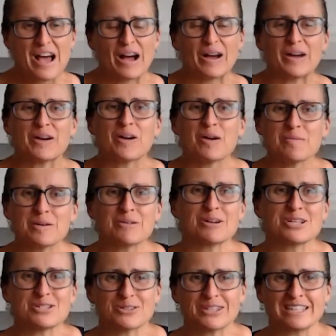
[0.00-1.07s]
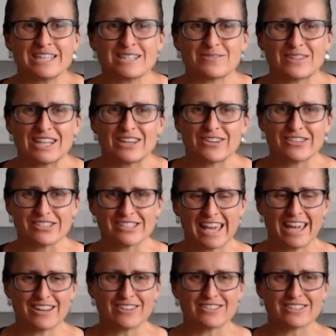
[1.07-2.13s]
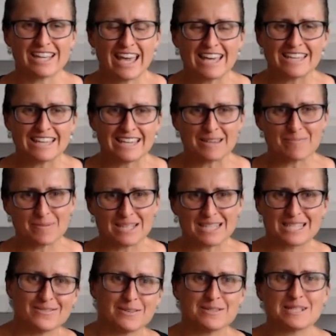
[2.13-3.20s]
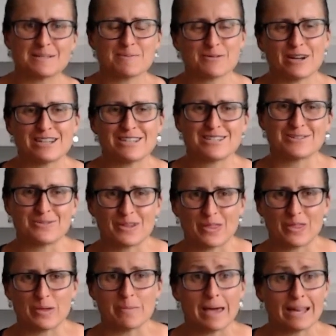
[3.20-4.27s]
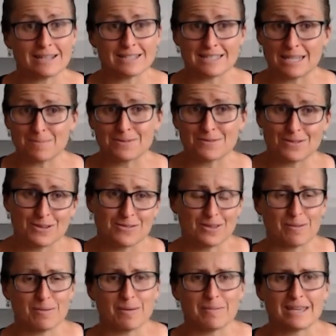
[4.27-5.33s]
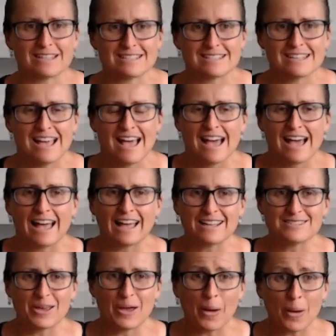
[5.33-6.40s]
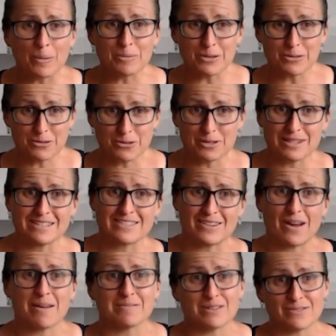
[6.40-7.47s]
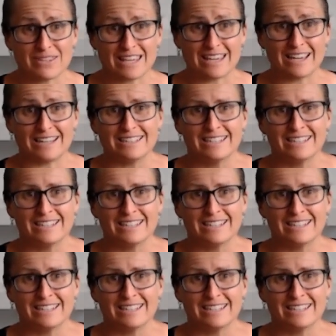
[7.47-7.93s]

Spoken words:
I hope you're enjoying these videos and you're taking bits of inspiration with them and tips for your Thermomix to help you through this time of year.